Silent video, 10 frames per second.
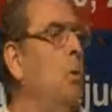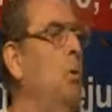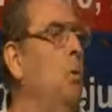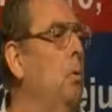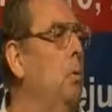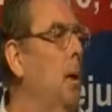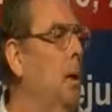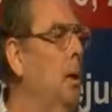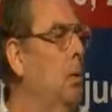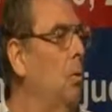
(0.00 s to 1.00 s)
who, who,
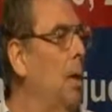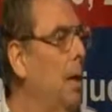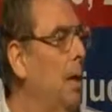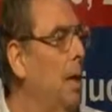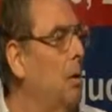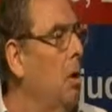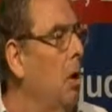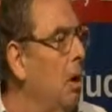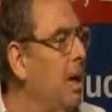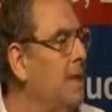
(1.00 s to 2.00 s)
are, who are
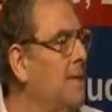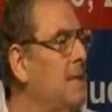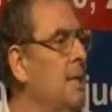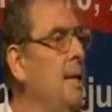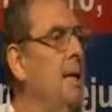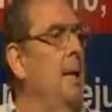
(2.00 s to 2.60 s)
alcoholics.